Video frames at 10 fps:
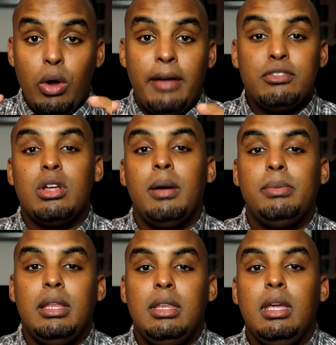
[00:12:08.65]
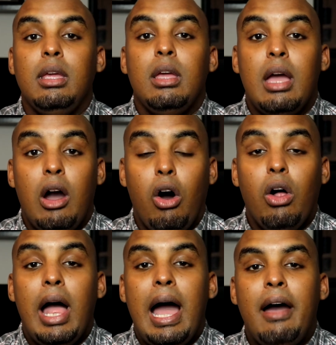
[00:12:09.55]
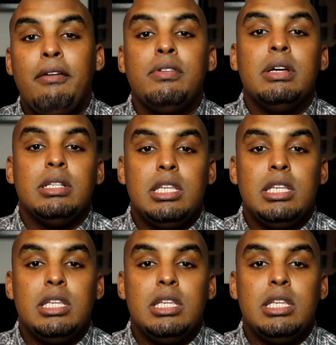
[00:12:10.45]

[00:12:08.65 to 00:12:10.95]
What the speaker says: f-stop that they all have,